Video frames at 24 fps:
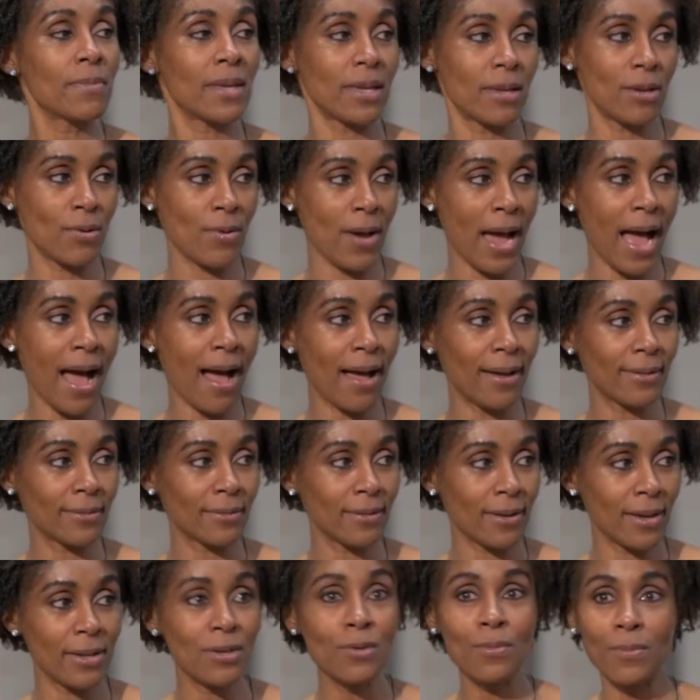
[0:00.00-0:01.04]
that you had
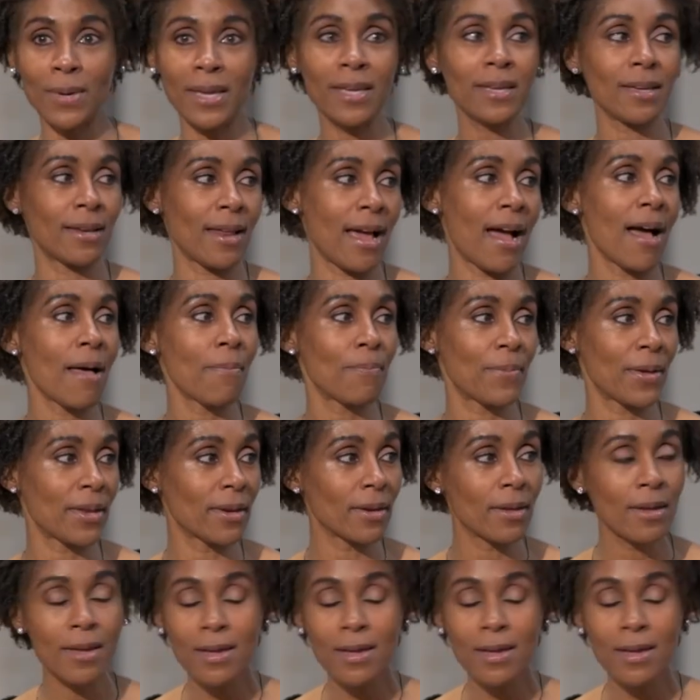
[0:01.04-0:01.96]
and you make it happen.